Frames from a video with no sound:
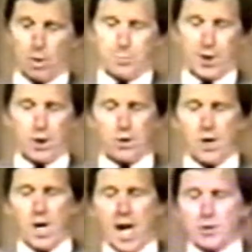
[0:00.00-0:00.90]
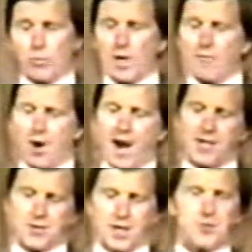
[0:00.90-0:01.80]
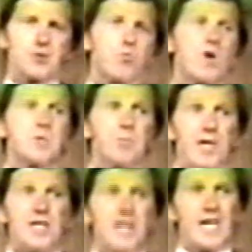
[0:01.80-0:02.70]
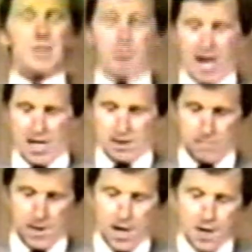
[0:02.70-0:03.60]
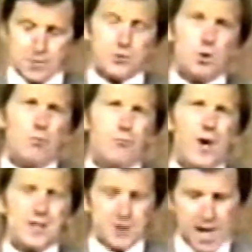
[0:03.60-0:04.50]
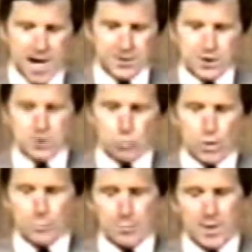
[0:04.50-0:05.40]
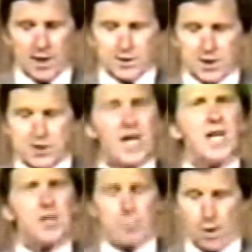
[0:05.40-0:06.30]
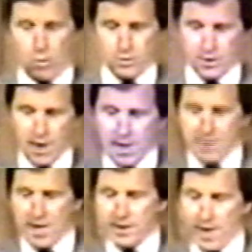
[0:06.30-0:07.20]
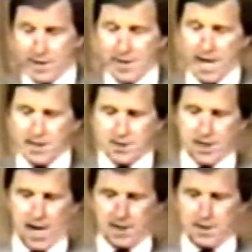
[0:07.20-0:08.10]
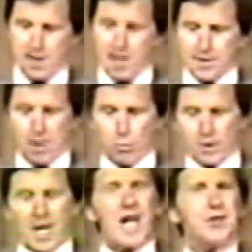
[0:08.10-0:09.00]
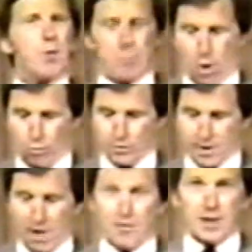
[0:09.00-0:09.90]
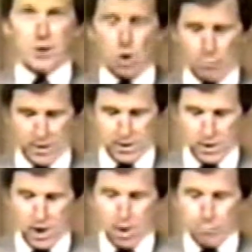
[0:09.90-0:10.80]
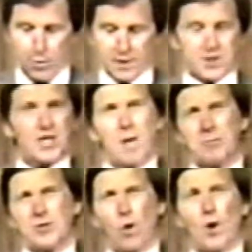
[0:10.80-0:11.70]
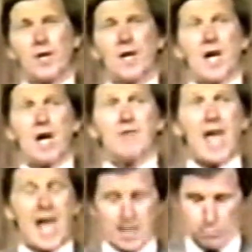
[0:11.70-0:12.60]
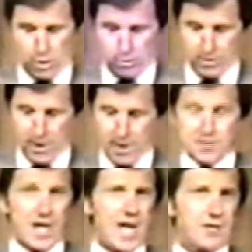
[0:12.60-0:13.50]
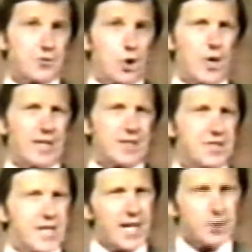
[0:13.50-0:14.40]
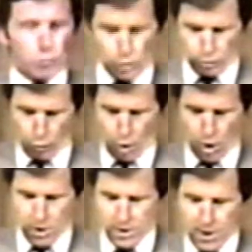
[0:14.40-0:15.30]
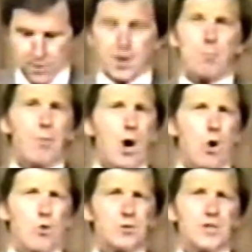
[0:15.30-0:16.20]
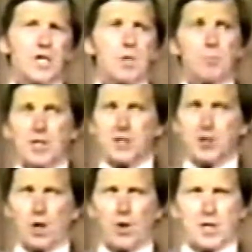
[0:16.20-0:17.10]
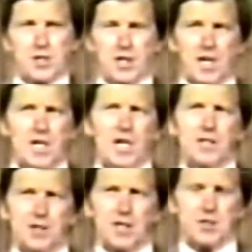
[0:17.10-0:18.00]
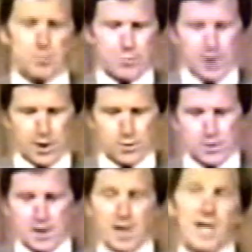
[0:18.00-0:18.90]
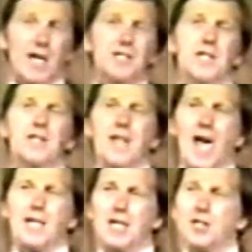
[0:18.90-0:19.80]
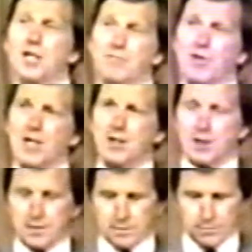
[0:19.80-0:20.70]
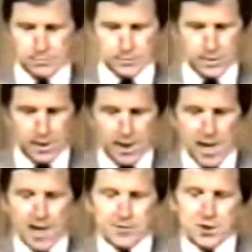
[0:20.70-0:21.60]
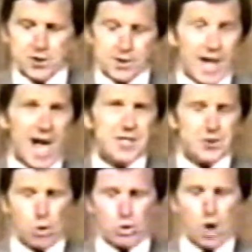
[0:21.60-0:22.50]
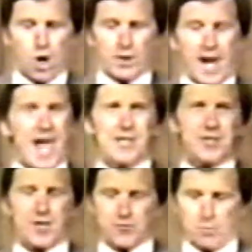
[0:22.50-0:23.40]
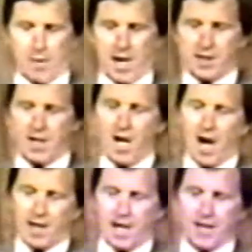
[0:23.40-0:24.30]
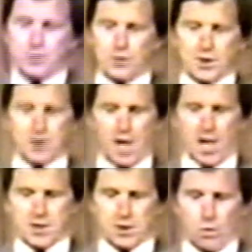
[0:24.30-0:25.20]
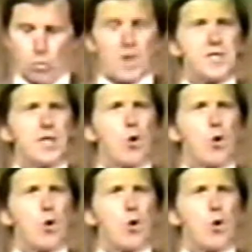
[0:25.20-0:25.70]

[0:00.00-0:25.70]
appear as one of our ancestors was Peking man. Two French scientists were permitted to study the bones, and they decided they were not the bones of a human, but some sort of animal. Then, during the Second World War, the bones mysteriously disappeared. Isn't that convenient? And the last so-called ancestor man I'd like to discuss was the